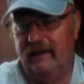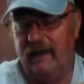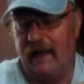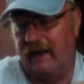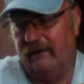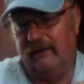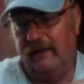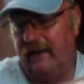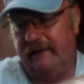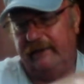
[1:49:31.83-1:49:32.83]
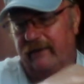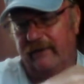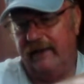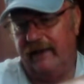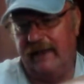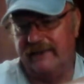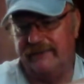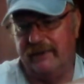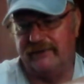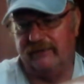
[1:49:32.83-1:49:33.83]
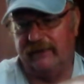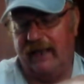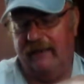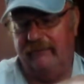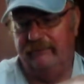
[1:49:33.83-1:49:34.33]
I don't know. I didn't know that it had a special name.